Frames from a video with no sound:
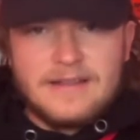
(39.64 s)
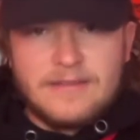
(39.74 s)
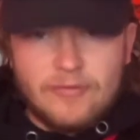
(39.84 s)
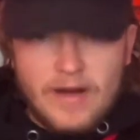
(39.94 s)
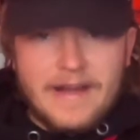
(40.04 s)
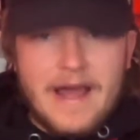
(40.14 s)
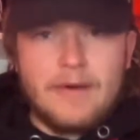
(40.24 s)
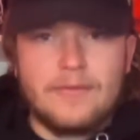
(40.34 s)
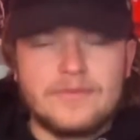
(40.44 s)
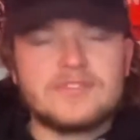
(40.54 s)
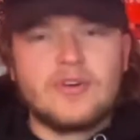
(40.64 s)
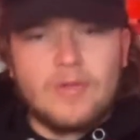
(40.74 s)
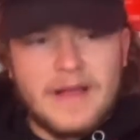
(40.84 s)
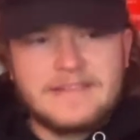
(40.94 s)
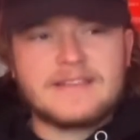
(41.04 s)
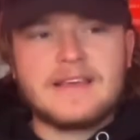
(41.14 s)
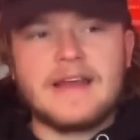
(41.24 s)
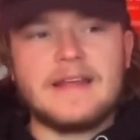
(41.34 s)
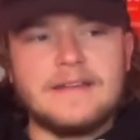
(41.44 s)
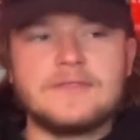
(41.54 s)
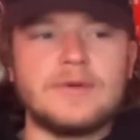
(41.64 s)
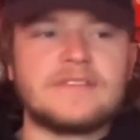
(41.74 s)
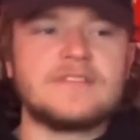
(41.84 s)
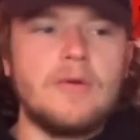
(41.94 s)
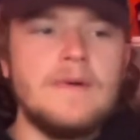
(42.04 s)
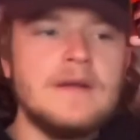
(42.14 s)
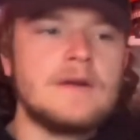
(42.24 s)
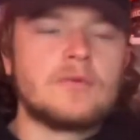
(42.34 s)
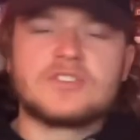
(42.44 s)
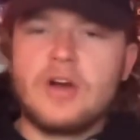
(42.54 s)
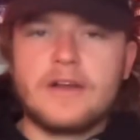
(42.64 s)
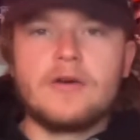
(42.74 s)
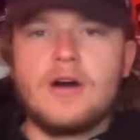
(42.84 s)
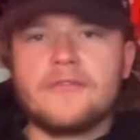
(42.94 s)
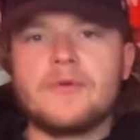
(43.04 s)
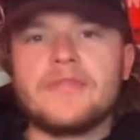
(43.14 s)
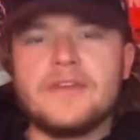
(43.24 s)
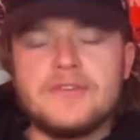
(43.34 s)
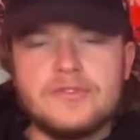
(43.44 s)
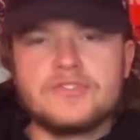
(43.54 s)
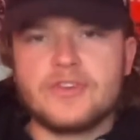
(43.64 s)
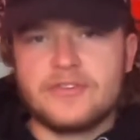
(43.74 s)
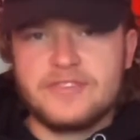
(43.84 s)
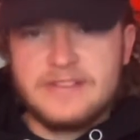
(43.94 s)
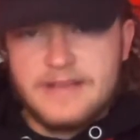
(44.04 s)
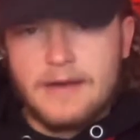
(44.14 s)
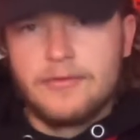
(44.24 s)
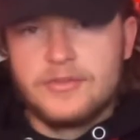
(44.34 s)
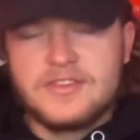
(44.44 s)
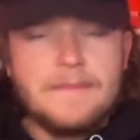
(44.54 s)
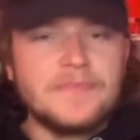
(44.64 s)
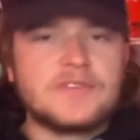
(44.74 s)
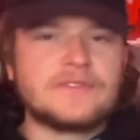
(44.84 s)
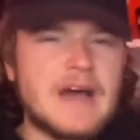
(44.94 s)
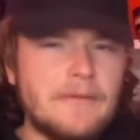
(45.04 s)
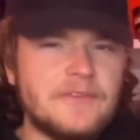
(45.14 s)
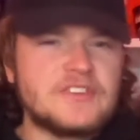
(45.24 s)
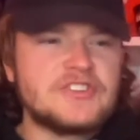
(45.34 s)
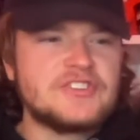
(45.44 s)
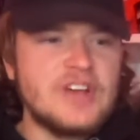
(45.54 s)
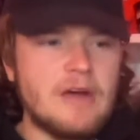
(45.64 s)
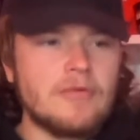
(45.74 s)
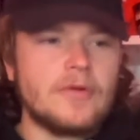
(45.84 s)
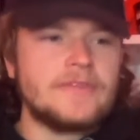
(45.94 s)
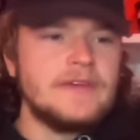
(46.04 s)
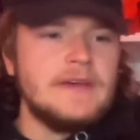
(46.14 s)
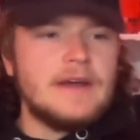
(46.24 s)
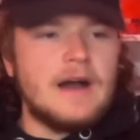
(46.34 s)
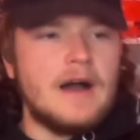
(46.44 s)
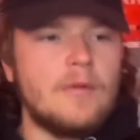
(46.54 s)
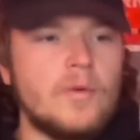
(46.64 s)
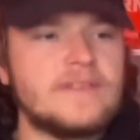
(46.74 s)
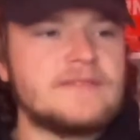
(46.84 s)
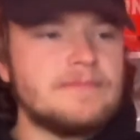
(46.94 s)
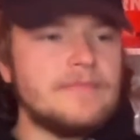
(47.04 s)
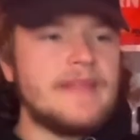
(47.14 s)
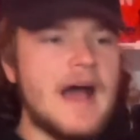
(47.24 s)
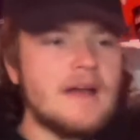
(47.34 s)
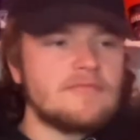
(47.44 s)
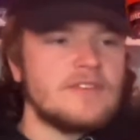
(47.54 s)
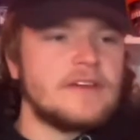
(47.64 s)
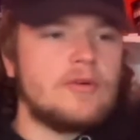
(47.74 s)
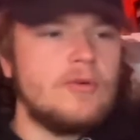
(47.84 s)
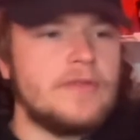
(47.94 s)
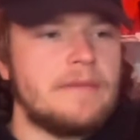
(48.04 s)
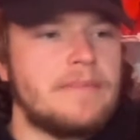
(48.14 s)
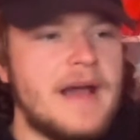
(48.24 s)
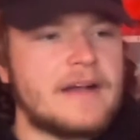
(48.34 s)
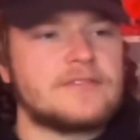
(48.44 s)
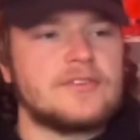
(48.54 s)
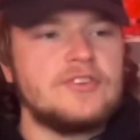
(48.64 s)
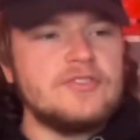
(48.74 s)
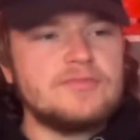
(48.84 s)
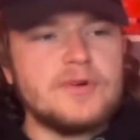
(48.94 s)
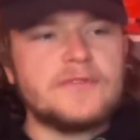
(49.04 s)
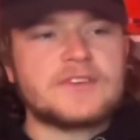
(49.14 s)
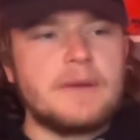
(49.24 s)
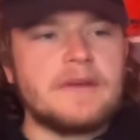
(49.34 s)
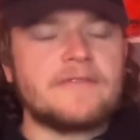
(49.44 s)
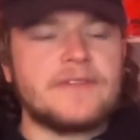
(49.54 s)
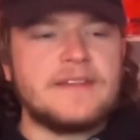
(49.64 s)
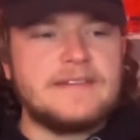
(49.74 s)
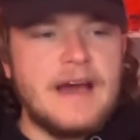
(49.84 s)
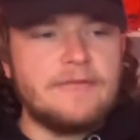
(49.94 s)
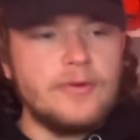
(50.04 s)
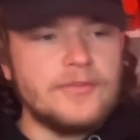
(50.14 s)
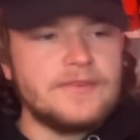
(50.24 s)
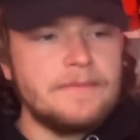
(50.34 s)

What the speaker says: right now. So let's get into it. So we're starting off with the New Jersey Devils. So Tom Fitzgerald was not really holding back. So huge moves coming for the Devils.